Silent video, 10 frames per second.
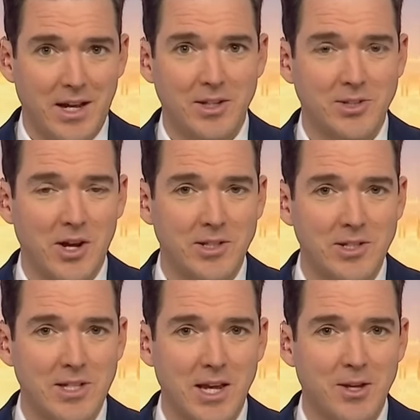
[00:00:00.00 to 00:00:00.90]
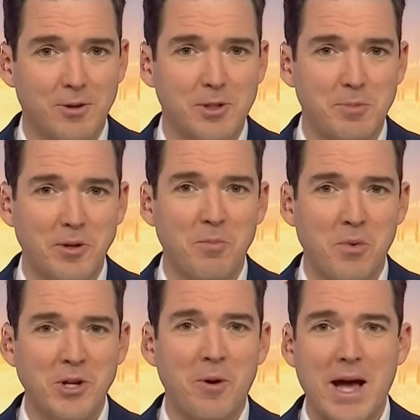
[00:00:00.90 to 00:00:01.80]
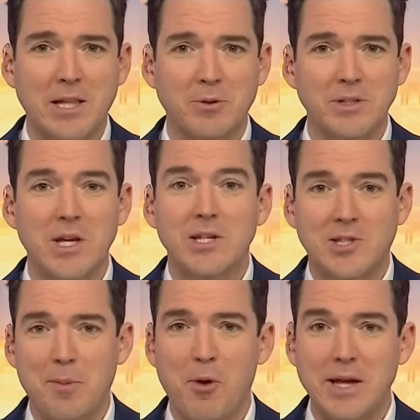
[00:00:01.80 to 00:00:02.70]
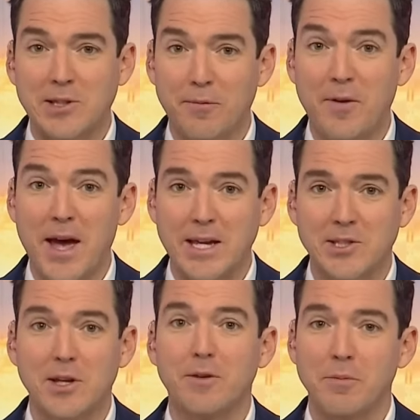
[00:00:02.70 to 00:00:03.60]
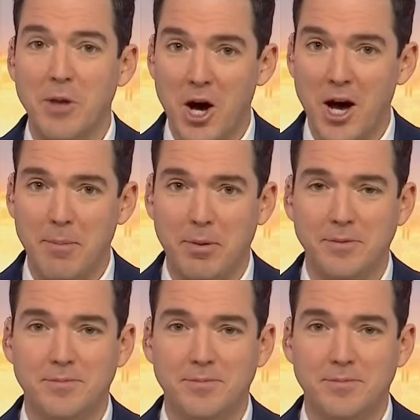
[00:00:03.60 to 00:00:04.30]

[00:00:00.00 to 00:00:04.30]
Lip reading: Our science and tech correspondent Brenno Halloran separates the facts from the hype.